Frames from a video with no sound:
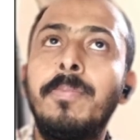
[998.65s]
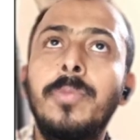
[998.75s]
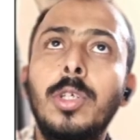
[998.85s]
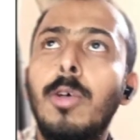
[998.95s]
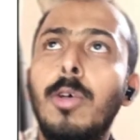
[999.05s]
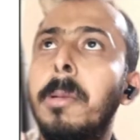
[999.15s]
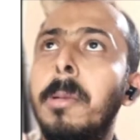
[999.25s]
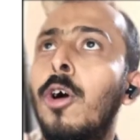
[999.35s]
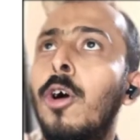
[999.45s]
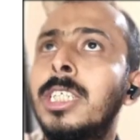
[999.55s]
So before
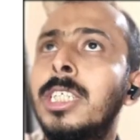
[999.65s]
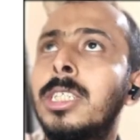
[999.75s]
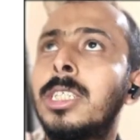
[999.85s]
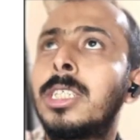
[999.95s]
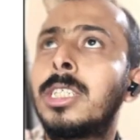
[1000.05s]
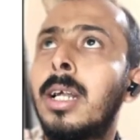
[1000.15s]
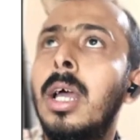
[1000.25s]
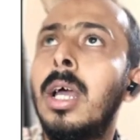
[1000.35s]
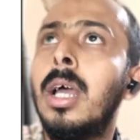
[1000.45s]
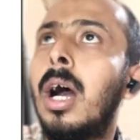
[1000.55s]
we start,
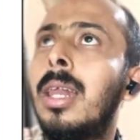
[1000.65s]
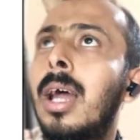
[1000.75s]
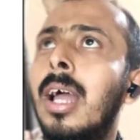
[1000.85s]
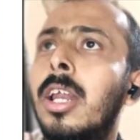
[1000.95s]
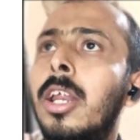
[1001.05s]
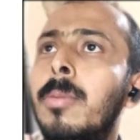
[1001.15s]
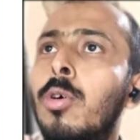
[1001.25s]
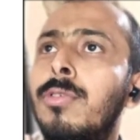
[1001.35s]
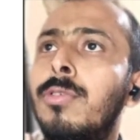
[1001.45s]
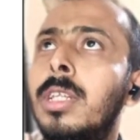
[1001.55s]
I'll
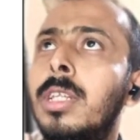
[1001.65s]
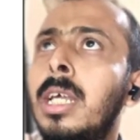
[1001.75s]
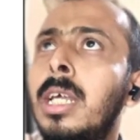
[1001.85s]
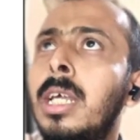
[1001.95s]
remove the